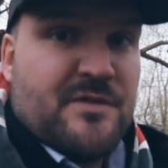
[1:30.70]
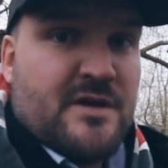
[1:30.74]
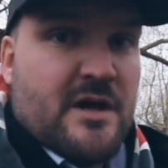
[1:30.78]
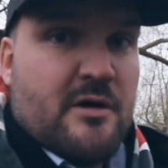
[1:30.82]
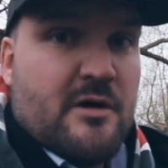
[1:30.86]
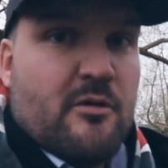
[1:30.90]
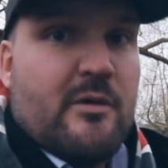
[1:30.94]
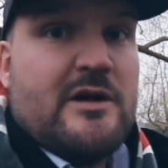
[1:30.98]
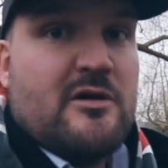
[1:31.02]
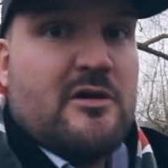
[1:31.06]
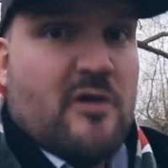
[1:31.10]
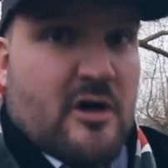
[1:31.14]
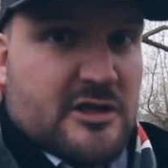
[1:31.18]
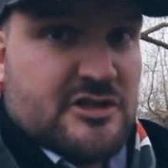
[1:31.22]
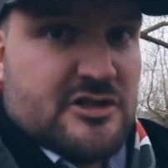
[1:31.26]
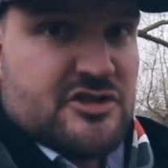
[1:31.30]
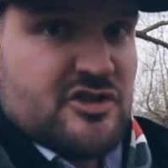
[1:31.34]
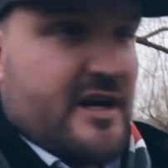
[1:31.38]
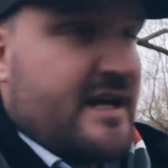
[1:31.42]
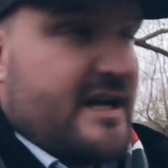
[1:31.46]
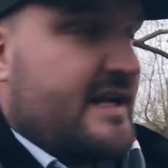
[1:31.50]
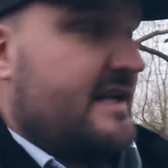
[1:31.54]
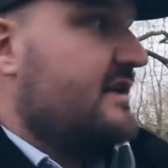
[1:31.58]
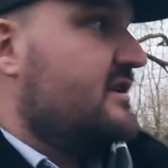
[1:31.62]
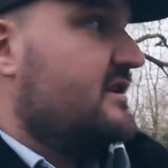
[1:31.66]
when you are
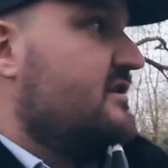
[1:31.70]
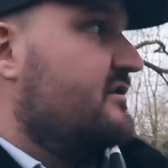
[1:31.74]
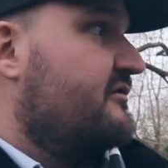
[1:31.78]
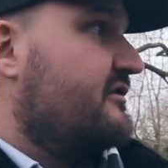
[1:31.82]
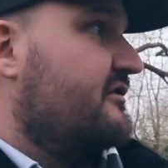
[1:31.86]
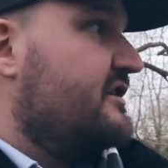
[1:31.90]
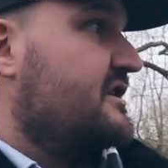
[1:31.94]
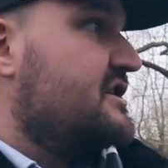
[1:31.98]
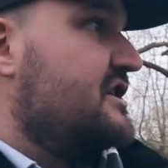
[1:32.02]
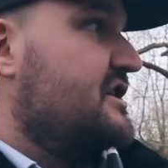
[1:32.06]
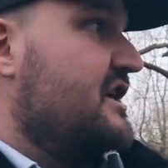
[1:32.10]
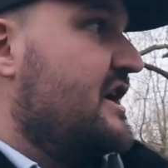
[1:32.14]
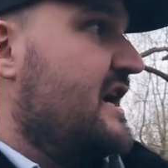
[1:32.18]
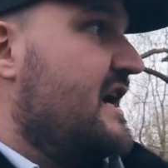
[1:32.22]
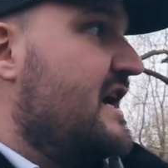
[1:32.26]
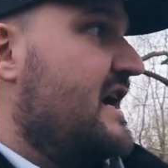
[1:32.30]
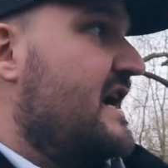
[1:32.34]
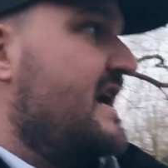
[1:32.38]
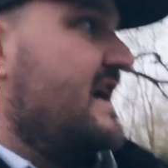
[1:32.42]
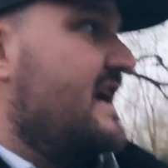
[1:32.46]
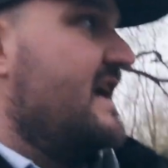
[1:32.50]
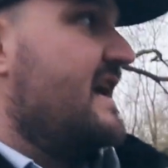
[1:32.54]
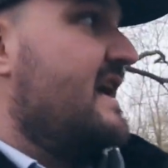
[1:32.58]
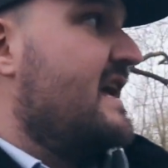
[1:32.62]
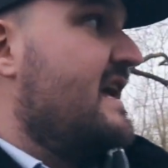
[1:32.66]
striking into a fish,
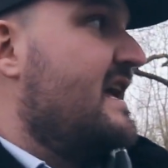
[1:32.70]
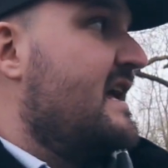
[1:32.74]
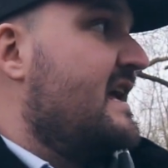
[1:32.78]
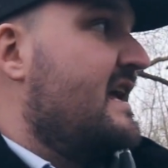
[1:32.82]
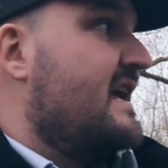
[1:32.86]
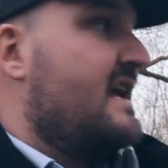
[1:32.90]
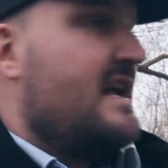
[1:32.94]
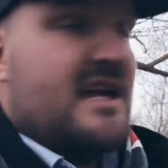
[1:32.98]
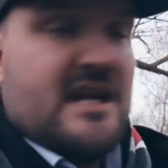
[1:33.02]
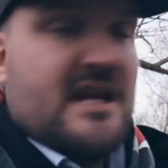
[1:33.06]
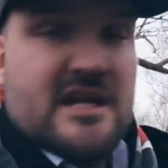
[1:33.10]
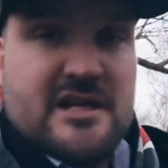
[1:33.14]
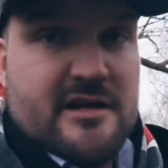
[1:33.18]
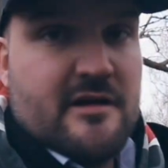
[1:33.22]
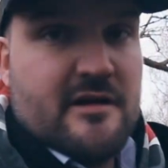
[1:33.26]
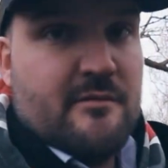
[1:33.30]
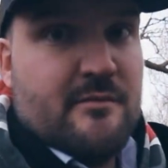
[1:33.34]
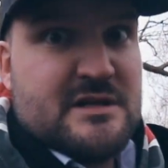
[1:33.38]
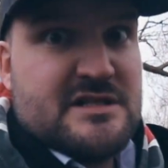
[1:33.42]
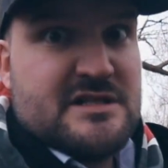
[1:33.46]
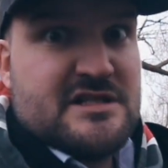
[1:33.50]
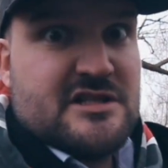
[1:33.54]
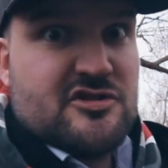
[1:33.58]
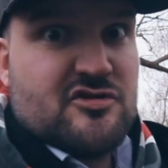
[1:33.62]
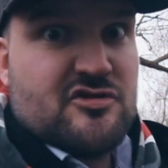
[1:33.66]
you don't
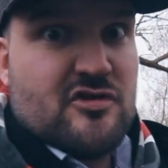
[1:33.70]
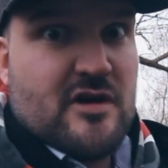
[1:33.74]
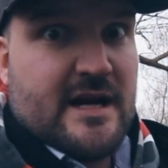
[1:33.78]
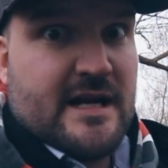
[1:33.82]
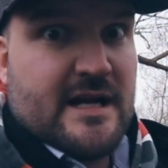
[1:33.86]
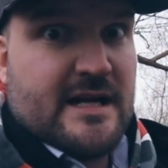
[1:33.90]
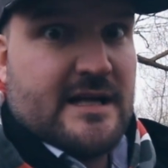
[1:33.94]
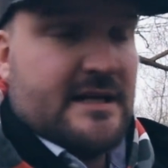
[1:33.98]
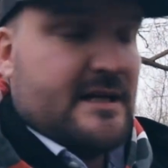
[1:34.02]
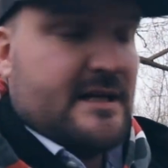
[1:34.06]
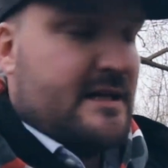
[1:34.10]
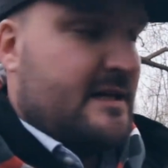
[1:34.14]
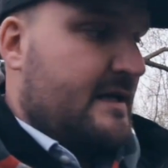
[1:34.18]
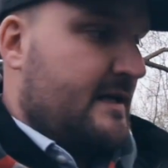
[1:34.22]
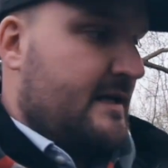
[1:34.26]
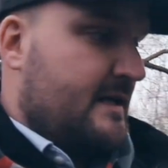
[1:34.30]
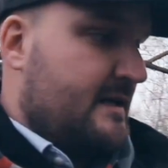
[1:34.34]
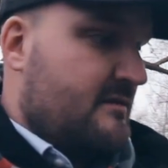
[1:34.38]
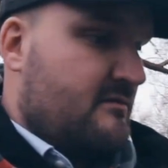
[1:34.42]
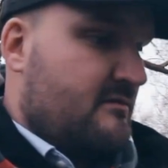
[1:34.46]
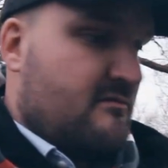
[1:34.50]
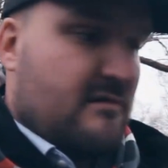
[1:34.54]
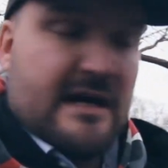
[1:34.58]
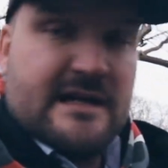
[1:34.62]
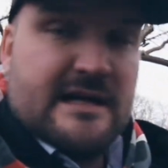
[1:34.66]
miss the strike.
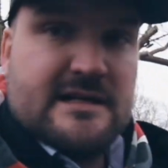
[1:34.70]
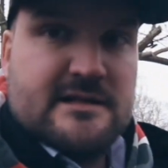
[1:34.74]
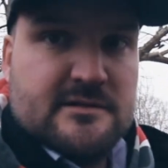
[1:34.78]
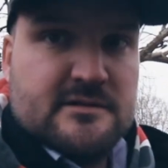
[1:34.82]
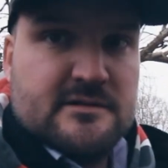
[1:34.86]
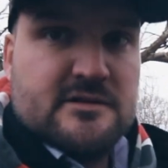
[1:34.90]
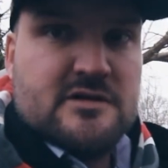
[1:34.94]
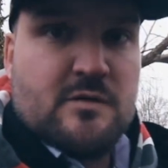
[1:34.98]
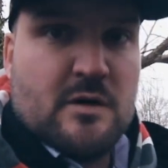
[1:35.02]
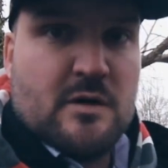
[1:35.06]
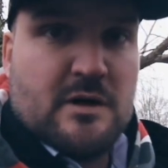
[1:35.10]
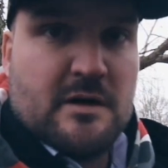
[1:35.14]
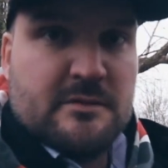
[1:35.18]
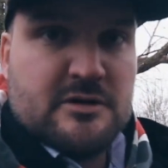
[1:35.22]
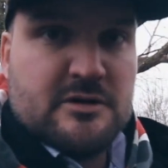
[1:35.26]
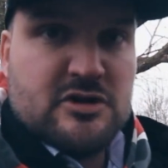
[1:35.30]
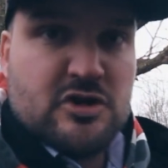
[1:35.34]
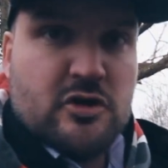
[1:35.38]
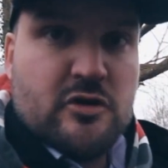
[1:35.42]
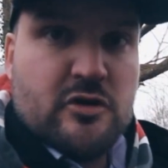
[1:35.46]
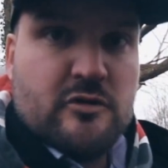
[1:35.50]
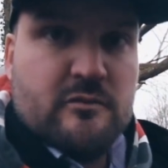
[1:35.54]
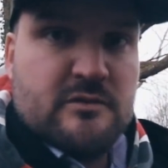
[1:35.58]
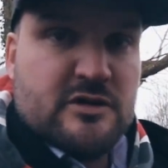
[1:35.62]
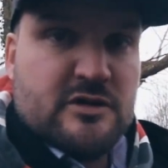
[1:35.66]
Right, spot number
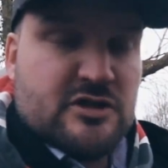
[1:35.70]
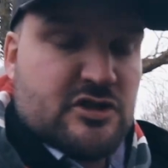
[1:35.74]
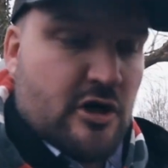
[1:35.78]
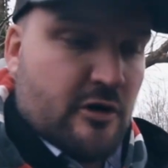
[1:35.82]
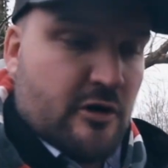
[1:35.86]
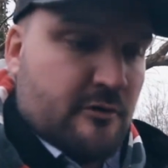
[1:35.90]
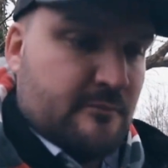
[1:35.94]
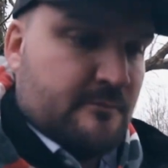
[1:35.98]
2, let's go.